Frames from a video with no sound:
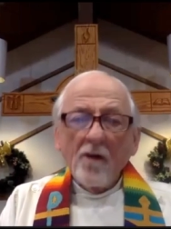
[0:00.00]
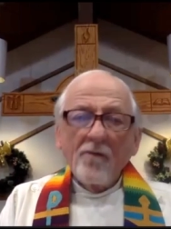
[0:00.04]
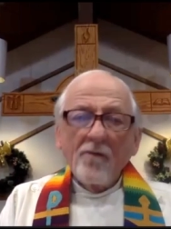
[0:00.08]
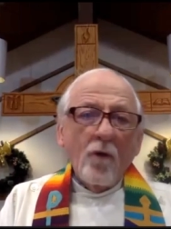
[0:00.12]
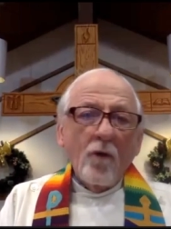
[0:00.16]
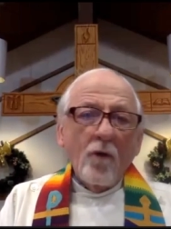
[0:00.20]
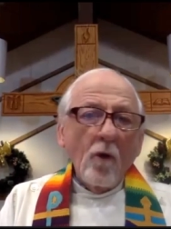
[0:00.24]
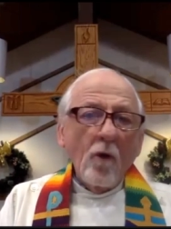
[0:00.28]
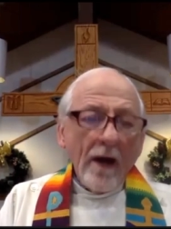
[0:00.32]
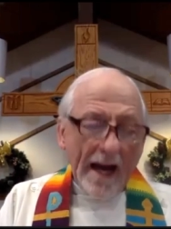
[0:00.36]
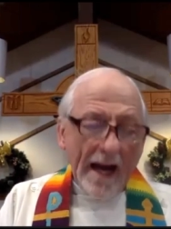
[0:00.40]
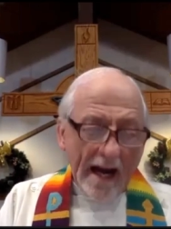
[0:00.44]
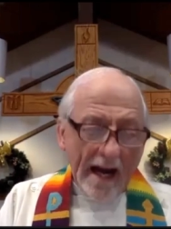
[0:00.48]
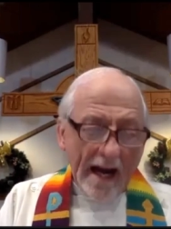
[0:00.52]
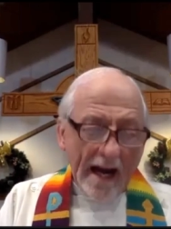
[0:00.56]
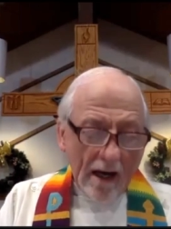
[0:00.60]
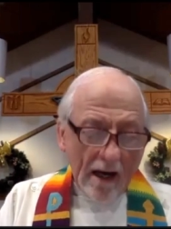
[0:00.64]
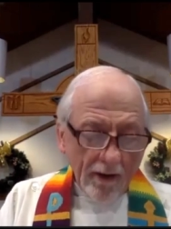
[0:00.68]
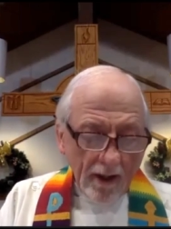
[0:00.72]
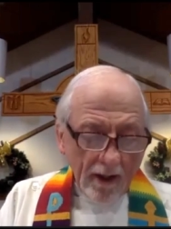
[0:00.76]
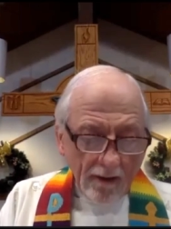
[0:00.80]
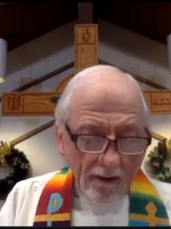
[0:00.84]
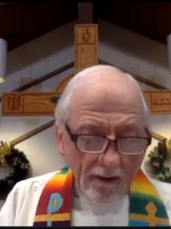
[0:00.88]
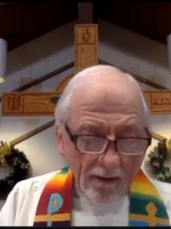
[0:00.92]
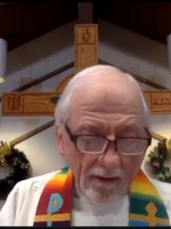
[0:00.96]
For
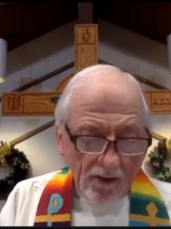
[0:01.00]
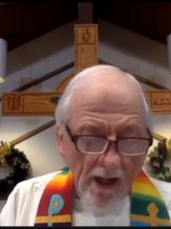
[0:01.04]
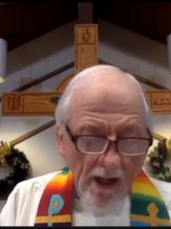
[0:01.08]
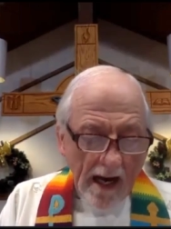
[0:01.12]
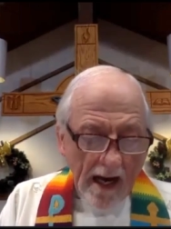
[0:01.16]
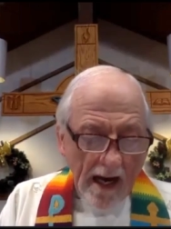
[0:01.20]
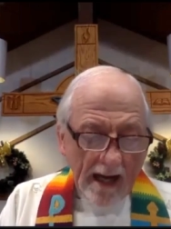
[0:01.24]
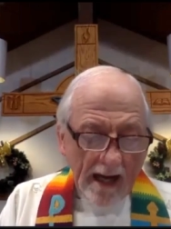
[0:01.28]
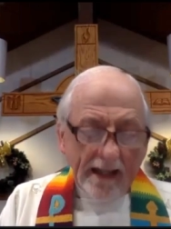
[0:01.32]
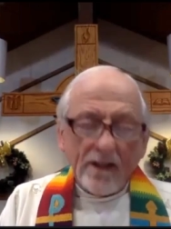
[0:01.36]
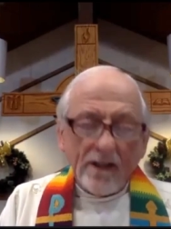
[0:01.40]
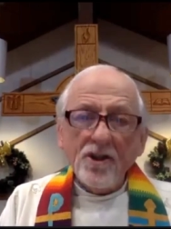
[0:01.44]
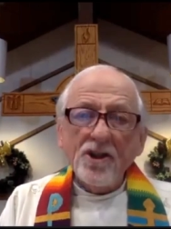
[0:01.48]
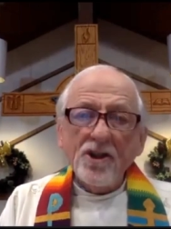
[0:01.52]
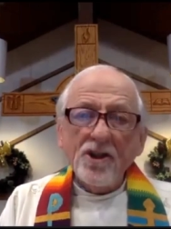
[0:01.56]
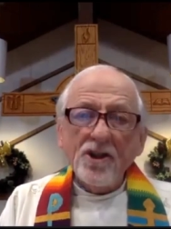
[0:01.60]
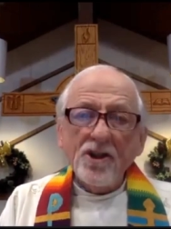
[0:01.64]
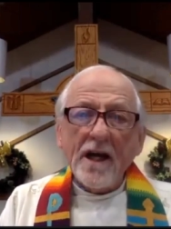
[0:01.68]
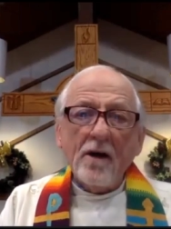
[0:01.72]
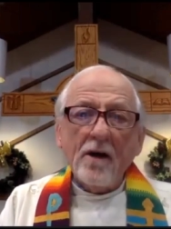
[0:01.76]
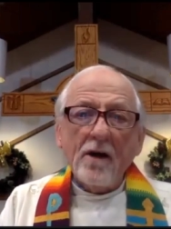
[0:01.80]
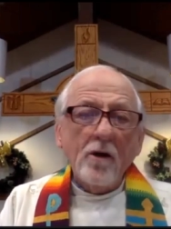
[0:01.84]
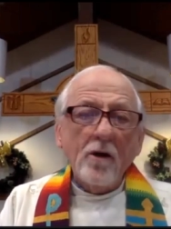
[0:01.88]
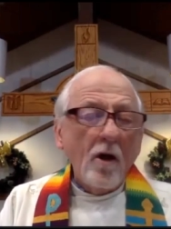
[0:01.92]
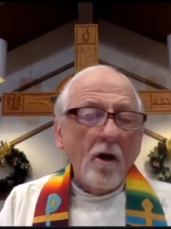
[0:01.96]
out of Zion
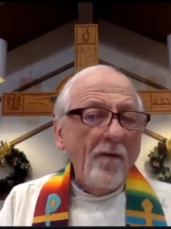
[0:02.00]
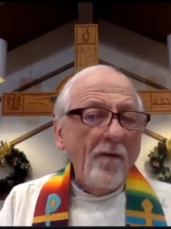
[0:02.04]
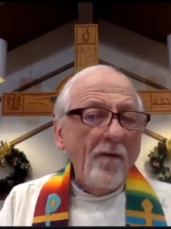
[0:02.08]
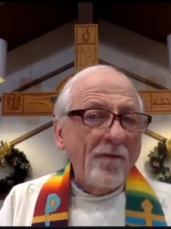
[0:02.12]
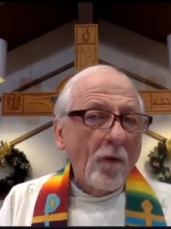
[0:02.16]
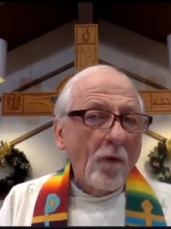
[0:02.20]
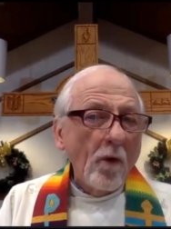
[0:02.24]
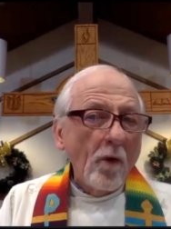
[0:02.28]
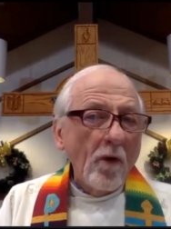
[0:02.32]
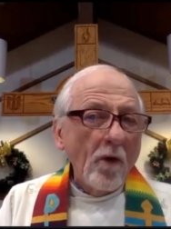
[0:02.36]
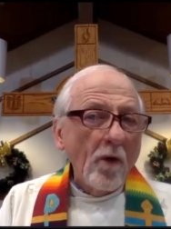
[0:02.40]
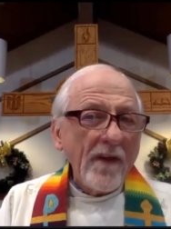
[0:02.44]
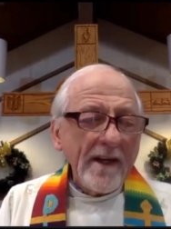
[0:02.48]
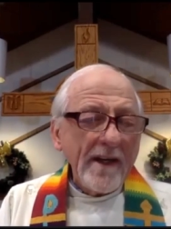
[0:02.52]
shall go forth